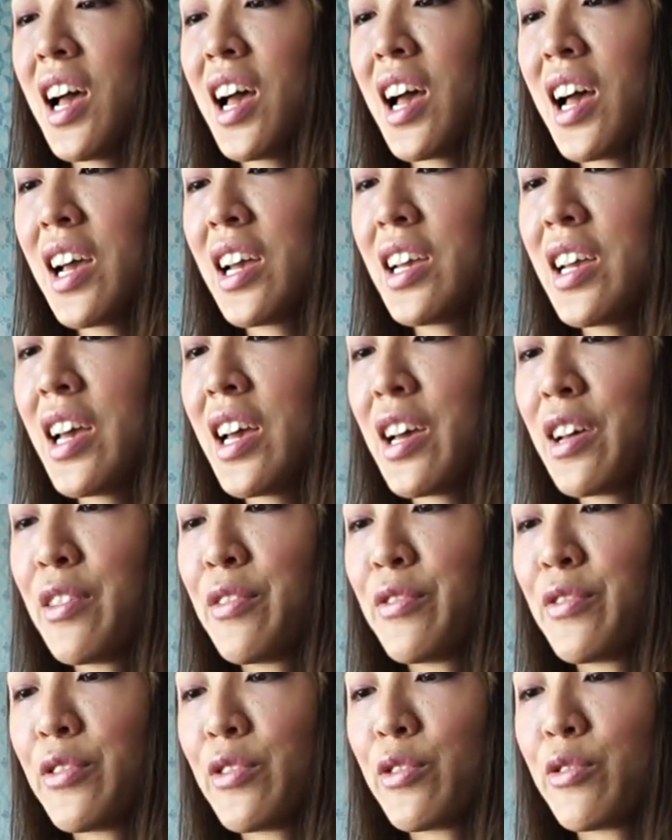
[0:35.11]
I
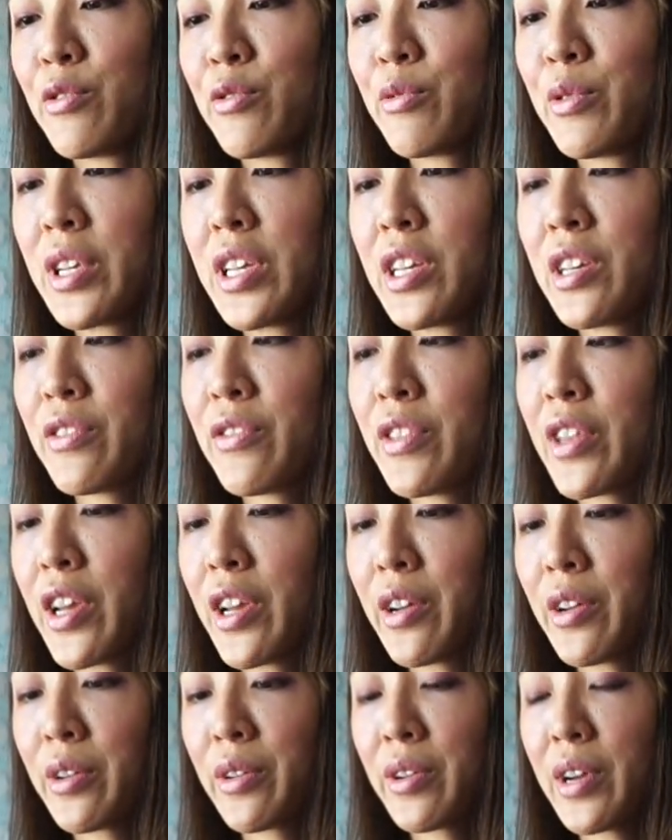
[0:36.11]
have 3 of
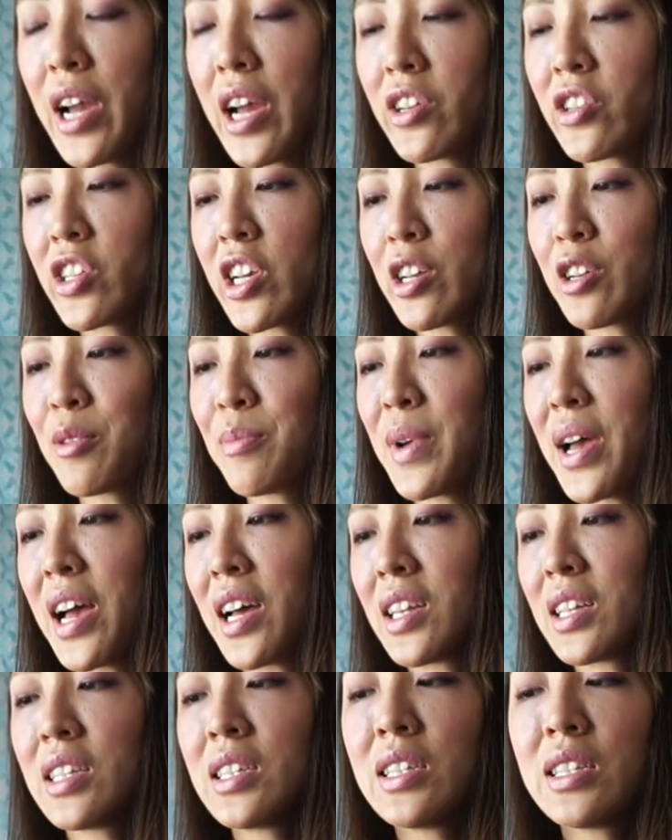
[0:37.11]
their eyeshadow
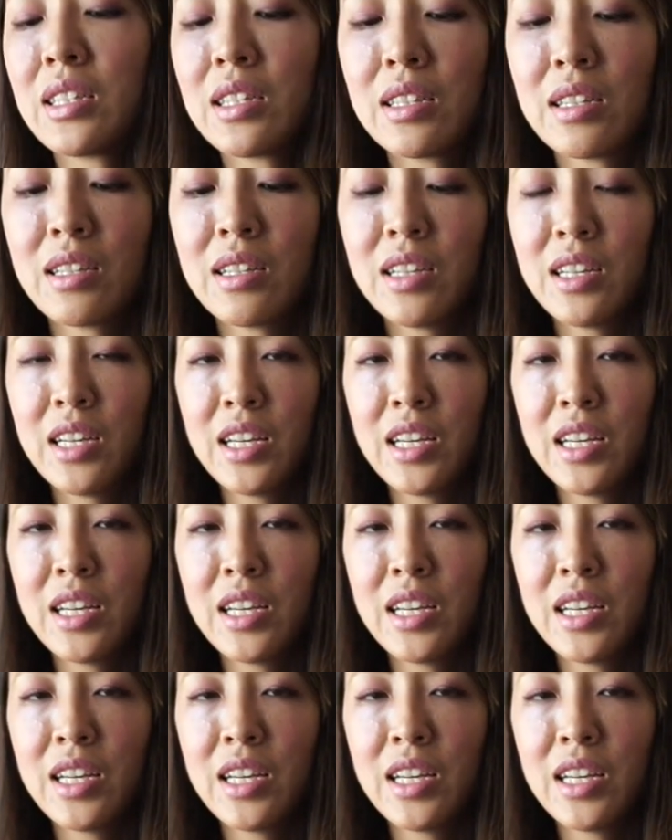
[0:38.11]
palettes.